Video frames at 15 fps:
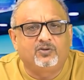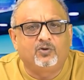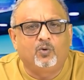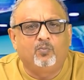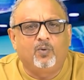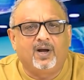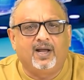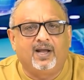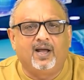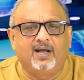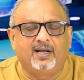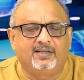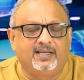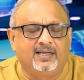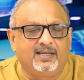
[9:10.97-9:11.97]
so why
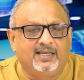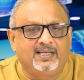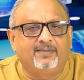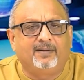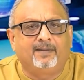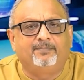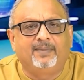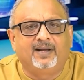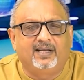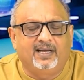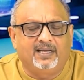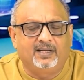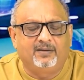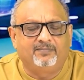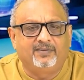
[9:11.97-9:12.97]
are they even
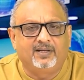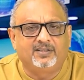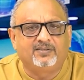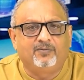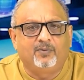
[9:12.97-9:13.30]
making a fuss